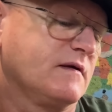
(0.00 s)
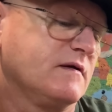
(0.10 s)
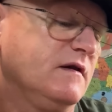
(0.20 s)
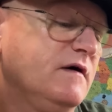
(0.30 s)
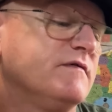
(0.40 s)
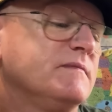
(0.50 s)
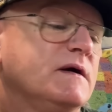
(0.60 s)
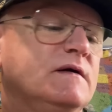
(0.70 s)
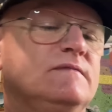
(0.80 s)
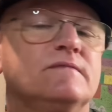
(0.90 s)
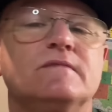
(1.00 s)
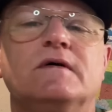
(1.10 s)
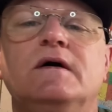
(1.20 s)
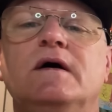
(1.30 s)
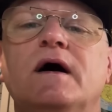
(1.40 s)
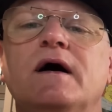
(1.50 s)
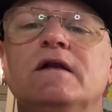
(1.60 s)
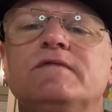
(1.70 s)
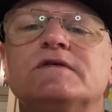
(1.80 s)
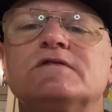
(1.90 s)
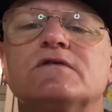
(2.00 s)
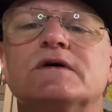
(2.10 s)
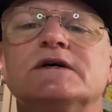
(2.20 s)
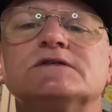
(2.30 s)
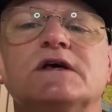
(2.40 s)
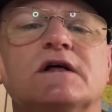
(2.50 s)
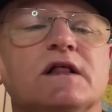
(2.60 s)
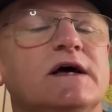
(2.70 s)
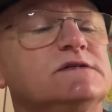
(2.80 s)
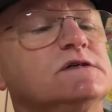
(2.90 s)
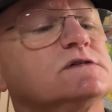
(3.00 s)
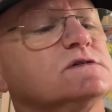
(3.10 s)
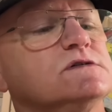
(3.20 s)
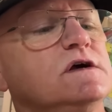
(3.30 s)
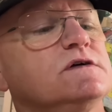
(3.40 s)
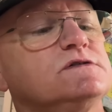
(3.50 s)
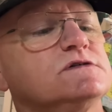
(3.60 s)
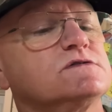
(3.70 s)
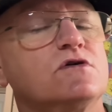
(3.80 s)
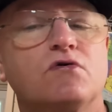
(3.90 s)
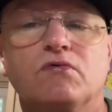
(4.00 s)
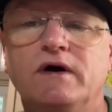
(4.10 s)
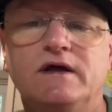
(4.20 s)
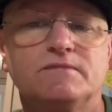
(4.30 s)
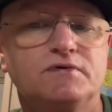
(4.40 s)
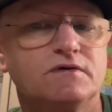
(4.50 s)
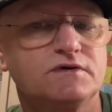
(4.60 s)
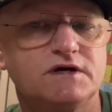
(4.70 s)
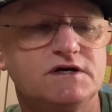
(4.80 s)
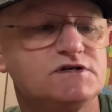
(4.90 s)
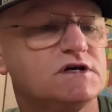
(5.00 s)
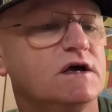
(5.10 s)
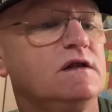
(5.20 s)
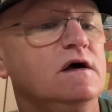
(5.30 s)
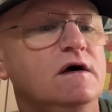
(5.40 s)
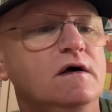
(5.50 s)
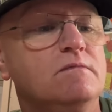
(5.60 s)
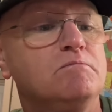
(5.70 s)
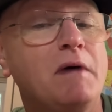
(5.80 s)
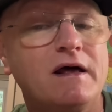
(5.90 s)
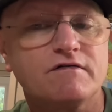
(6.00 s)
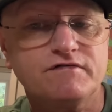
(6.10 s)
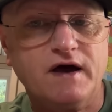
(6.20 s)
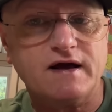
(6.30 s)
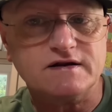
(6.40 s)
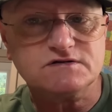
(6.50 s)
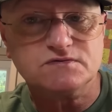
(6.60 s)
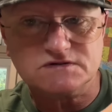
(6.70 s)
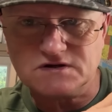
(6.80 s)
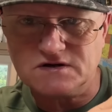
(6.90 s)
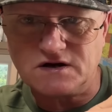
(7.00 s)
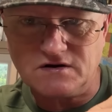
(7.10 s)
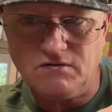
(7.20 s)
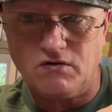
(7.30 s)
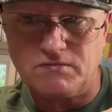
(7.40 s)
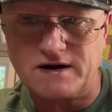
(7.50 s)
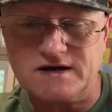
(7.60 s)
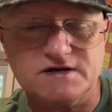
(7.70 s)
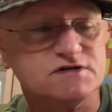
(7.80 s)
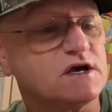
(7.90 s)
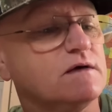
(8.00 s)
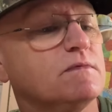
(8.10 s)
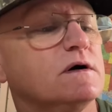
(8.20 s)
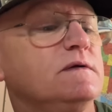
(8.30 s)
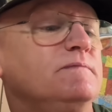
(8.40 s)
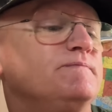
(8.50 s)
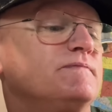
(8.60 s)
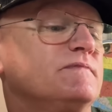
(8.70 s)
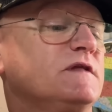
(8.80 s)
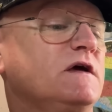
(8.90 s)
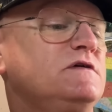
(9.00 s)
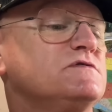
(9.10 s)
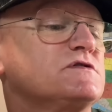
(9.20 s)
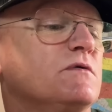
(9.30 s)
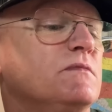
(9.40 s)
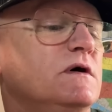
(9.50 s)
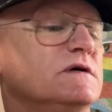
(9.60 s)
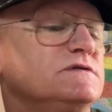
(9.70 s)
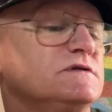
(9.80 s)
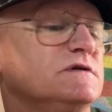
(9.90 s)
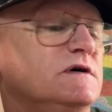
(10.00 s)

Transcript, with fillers: Love it, man. I love these little SD Classics, because they are just great to put on your keychain. Matter of fact, this one is going to go on my keychain, buddy. Thank you so much.